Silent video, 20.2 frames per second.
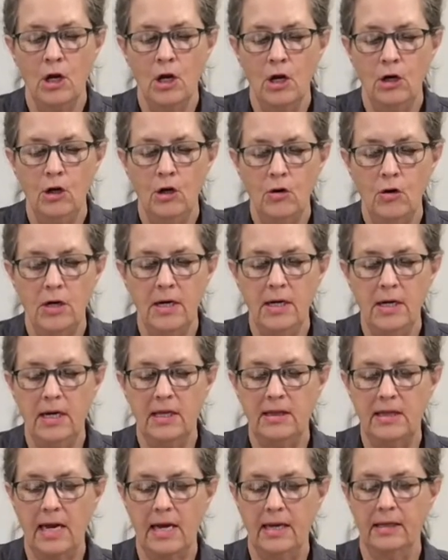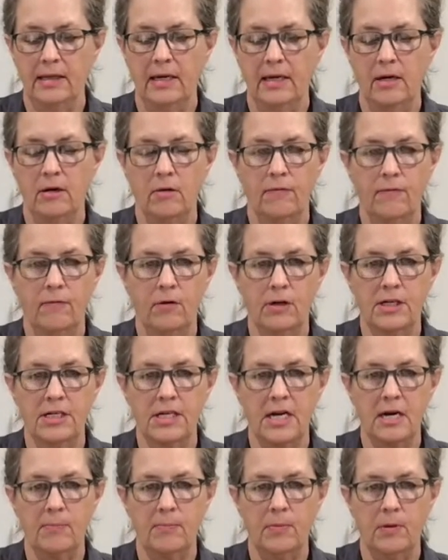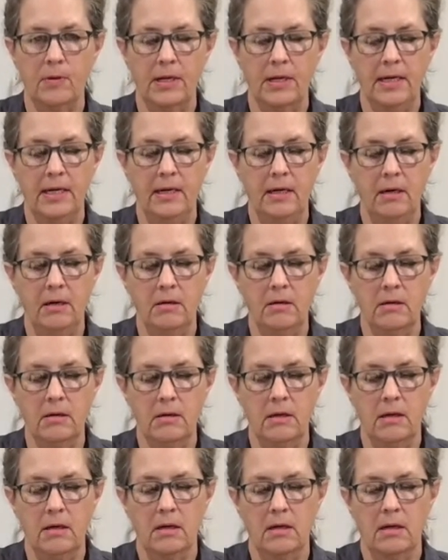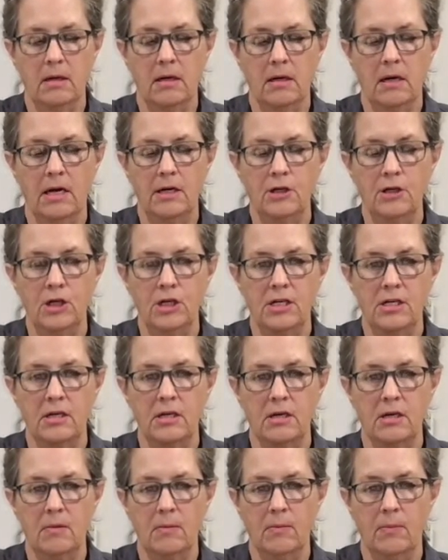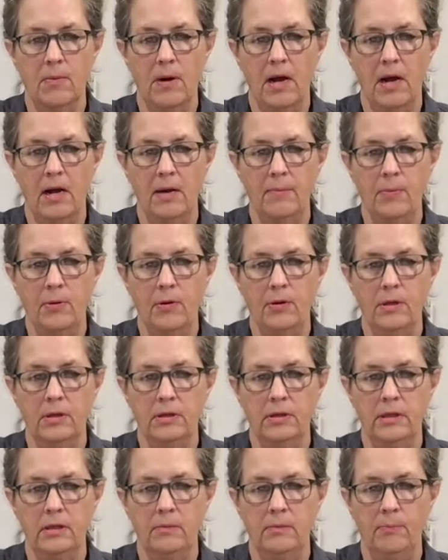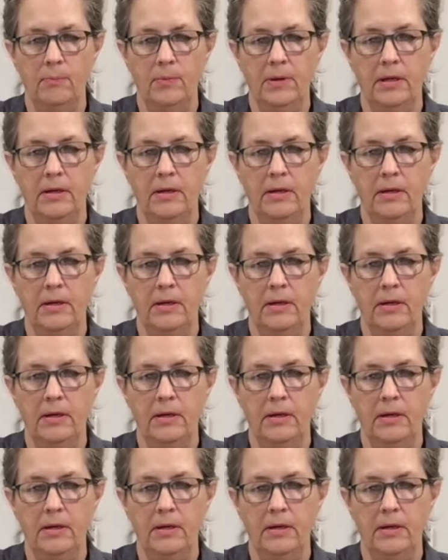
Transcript: you can get that later. For example, here, I put a little bit